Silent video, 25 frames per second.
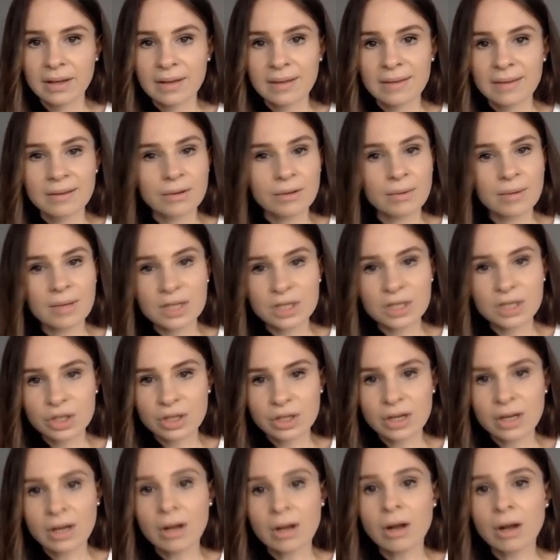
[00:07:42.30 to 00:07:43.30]
The
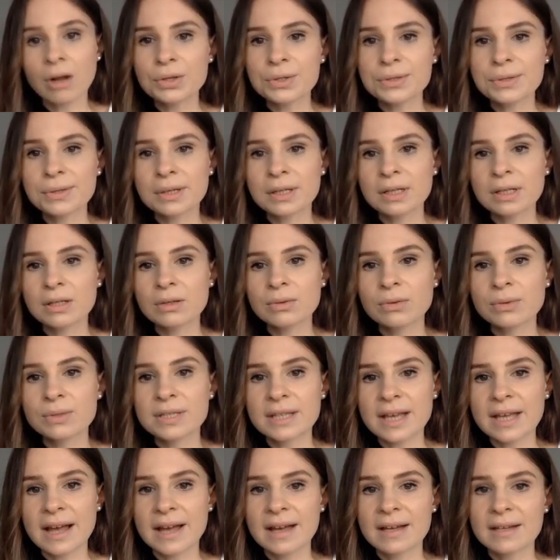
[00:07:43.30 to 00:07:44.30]
questionnaire also
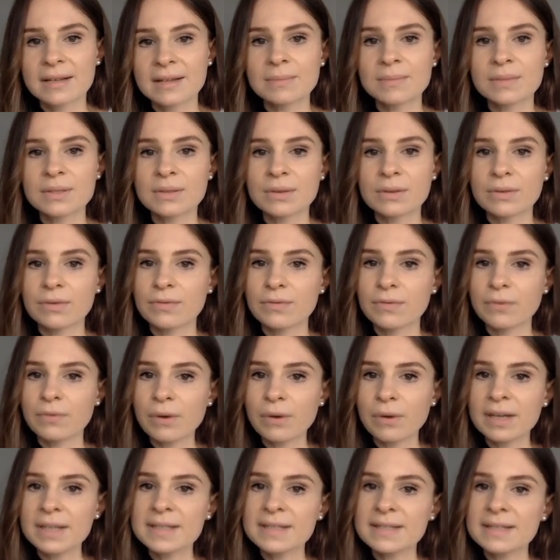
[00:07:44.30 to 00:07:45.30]
includes items on
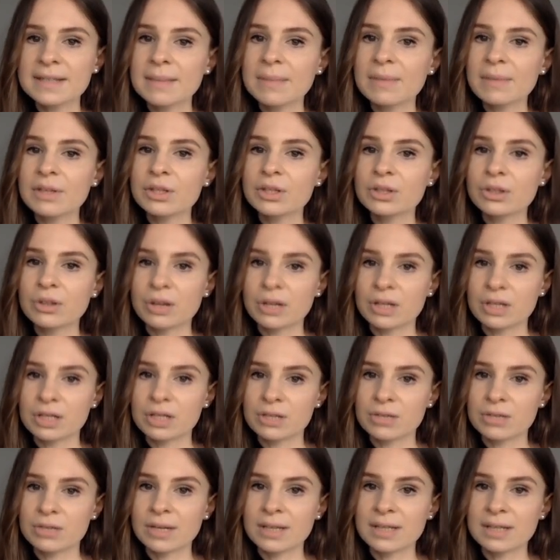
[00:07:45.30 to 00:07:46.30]
4 established
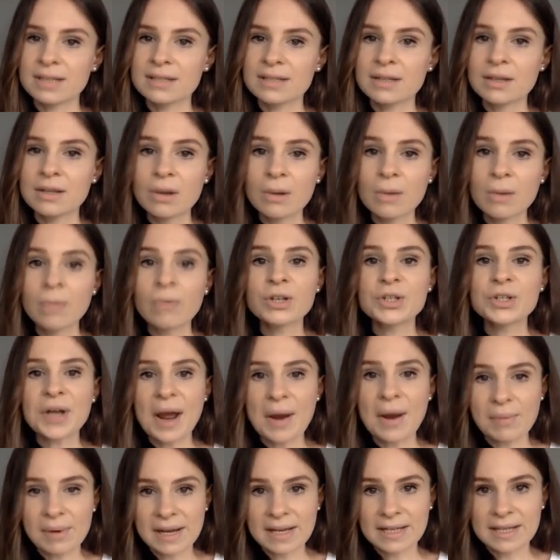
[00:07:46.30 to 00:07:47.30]
constructs, which
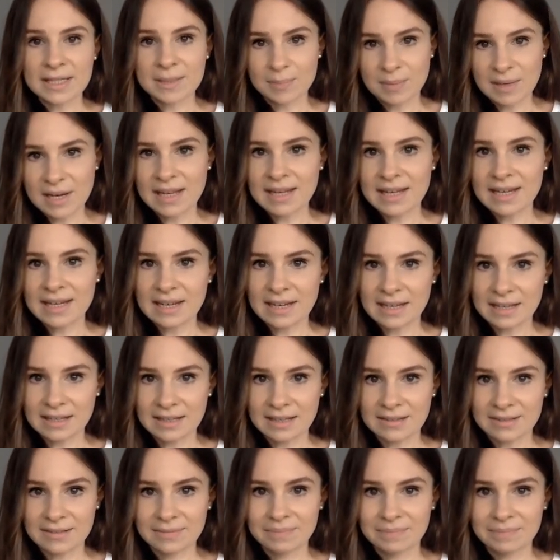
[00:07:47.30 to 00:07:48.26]
I will explain later.